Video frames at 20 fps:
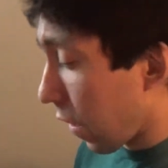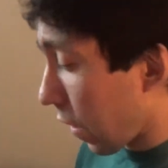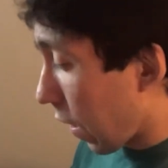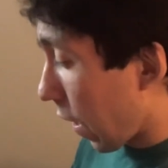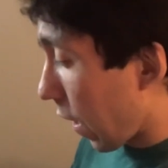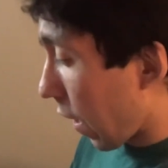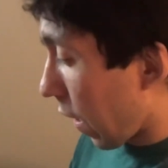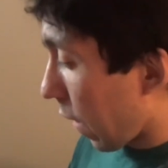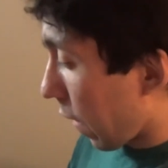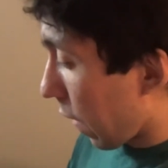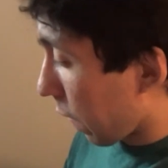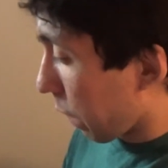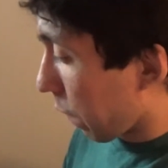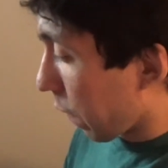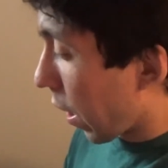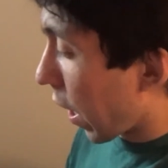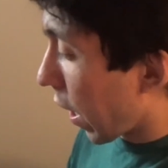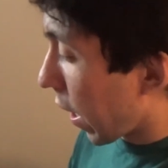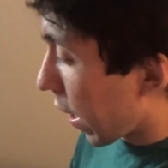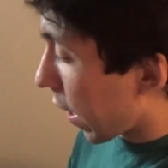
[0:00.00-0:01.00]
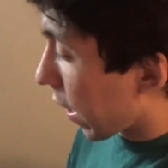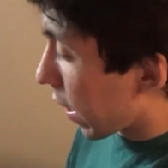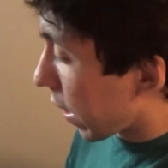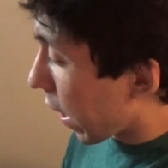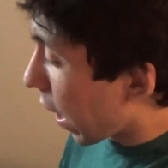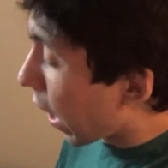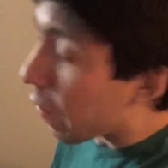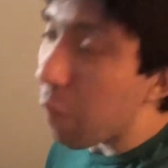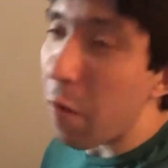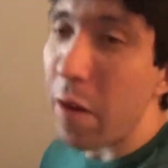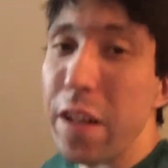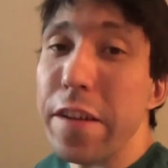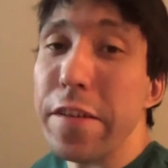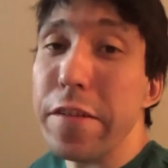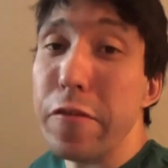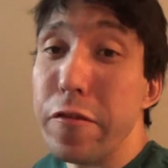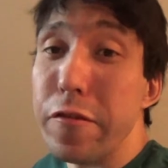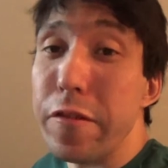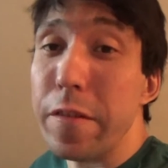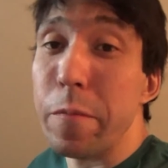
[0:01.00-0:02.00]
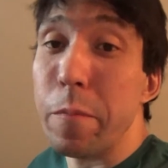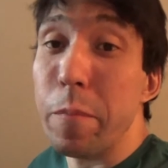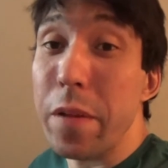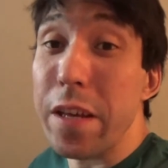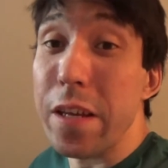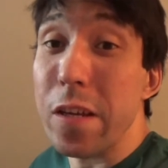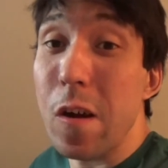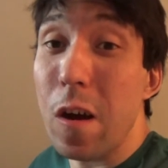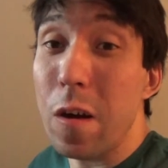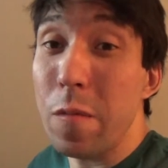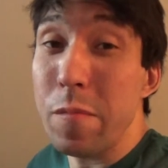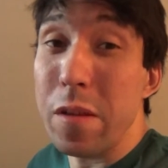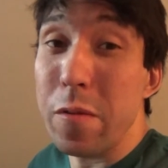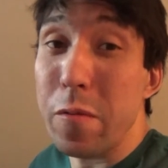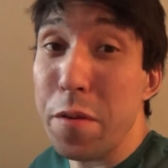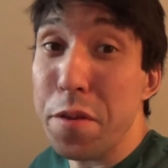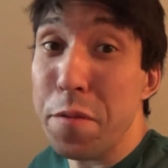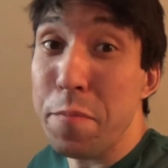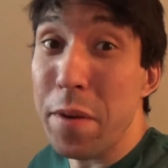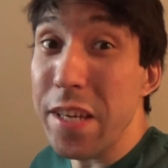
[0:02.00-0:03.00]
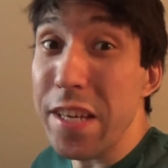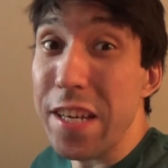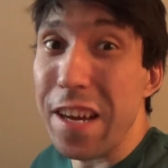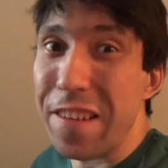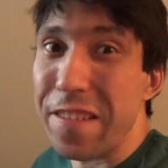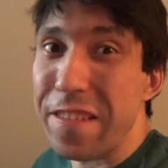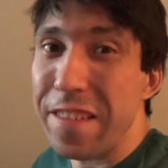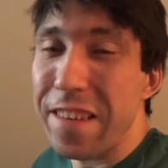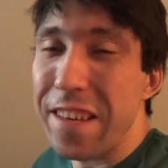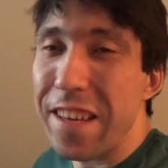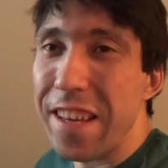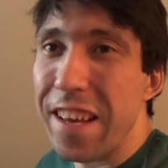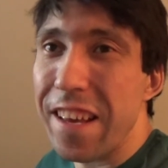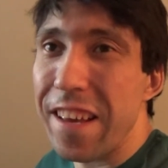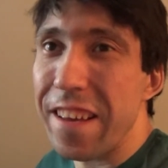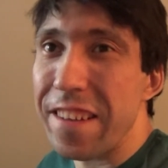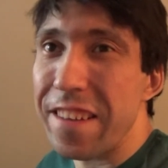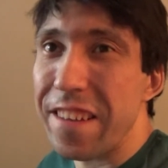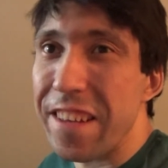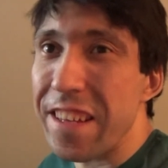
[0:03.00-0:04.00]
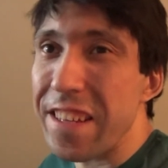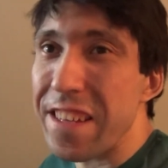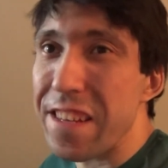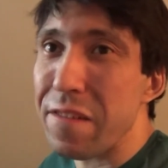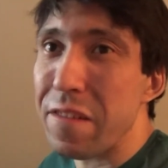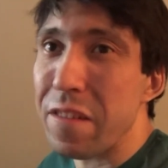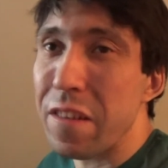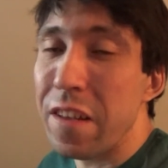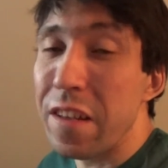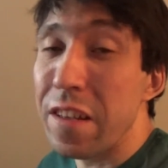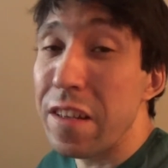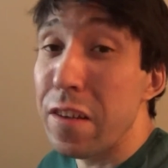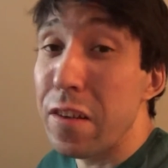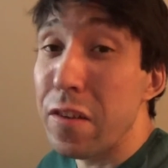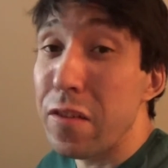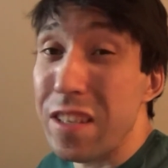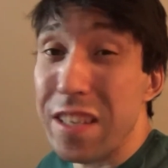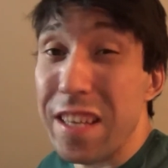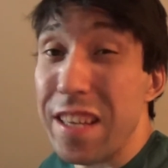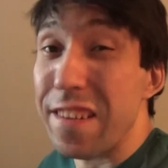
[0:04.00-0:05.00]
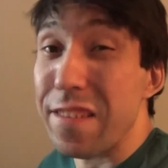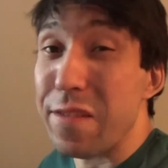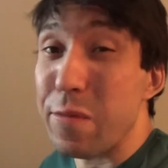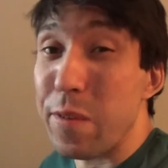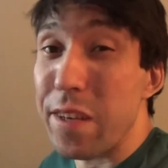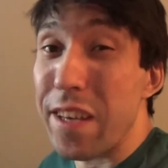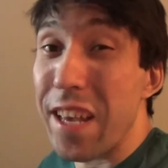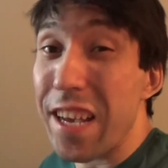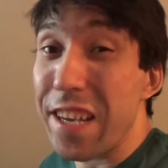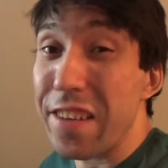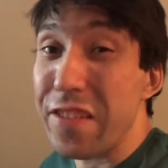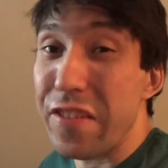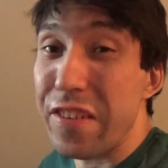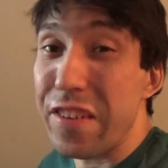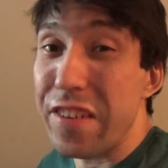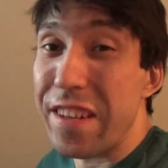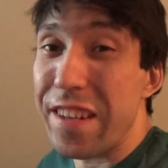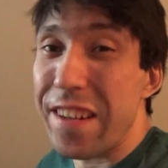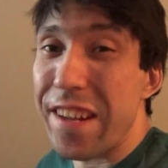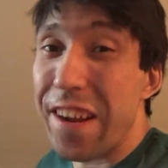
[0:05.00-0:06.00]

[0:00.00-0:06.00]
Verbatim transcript: And I wanted to just play calmly with Micah, see and get his reaction and